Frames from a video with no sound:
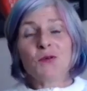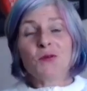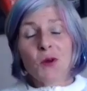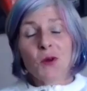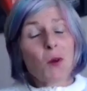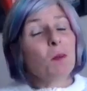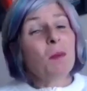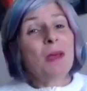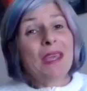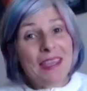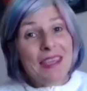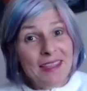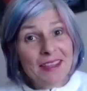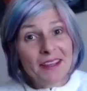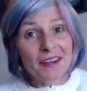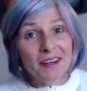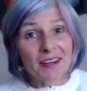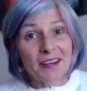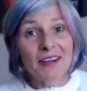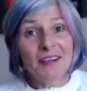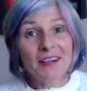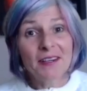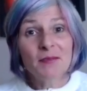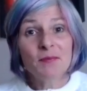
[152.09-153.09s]
from
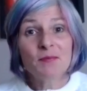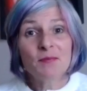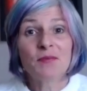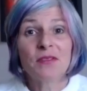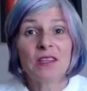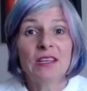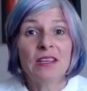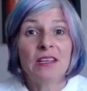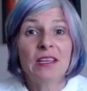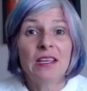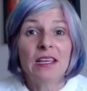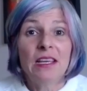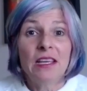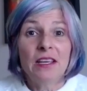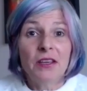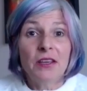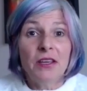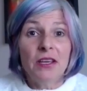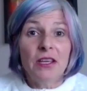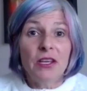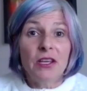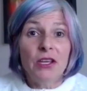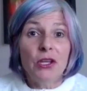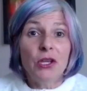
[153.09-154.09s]
here,
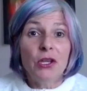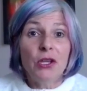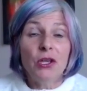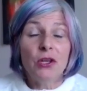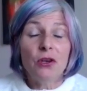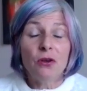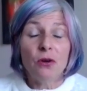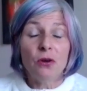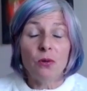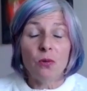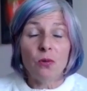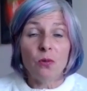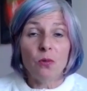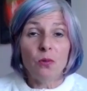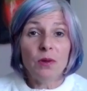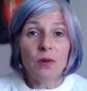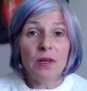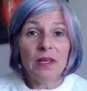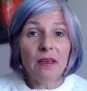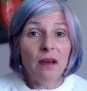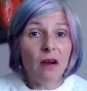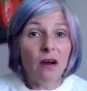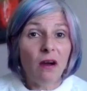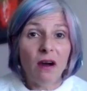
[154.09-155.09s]
you know,
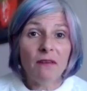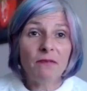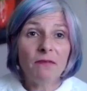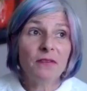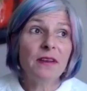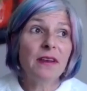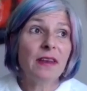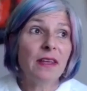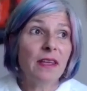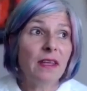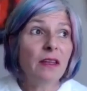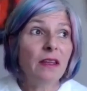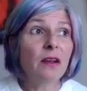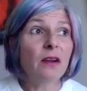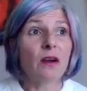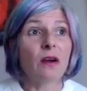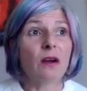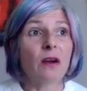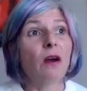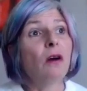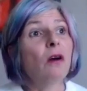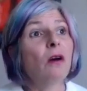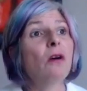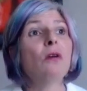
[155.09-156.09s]
we often
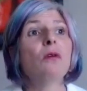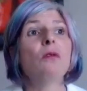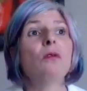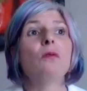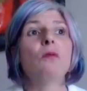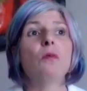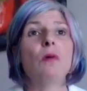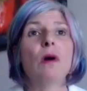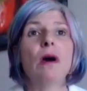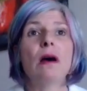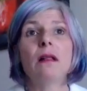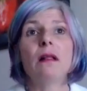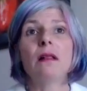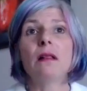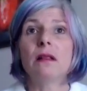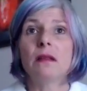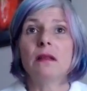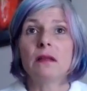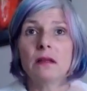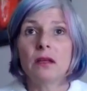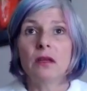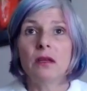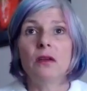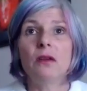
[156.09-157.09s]
hear, oh,
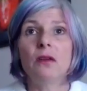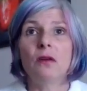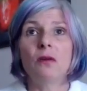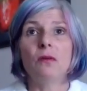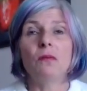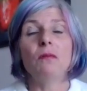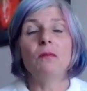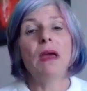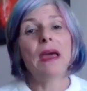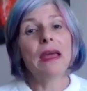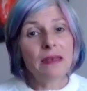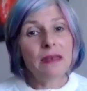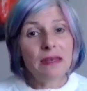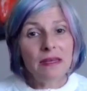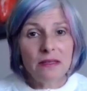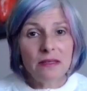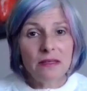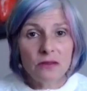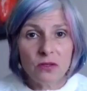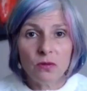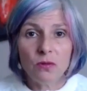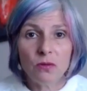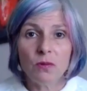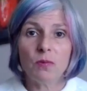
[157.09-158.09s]
well, you know, men
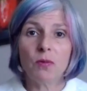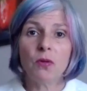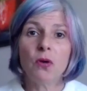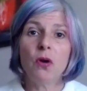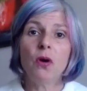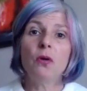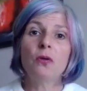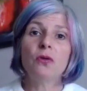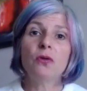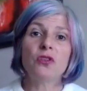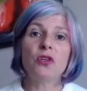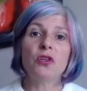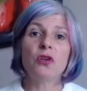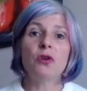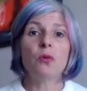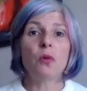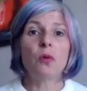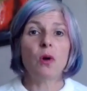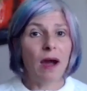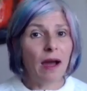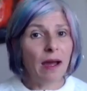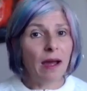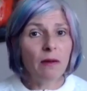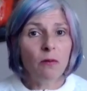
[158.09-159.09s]
need to approach
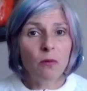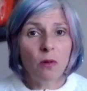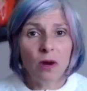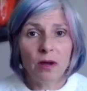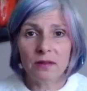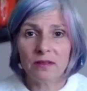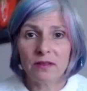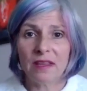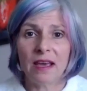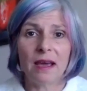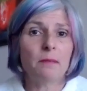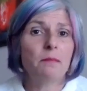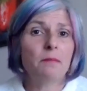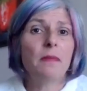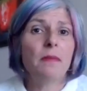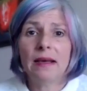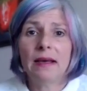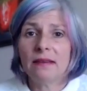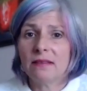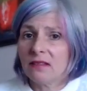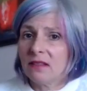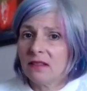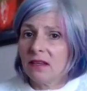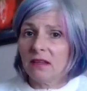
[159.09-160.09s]
you. I want that
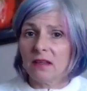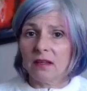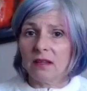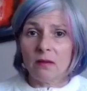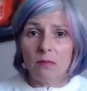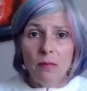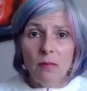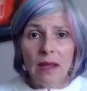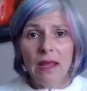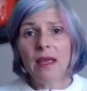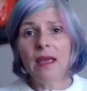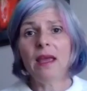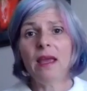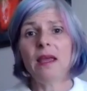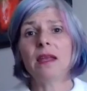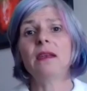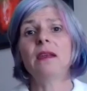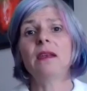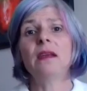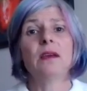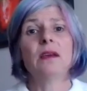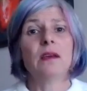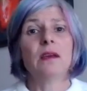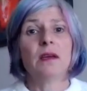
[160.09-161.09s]
masculine
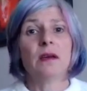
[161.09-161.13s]
man.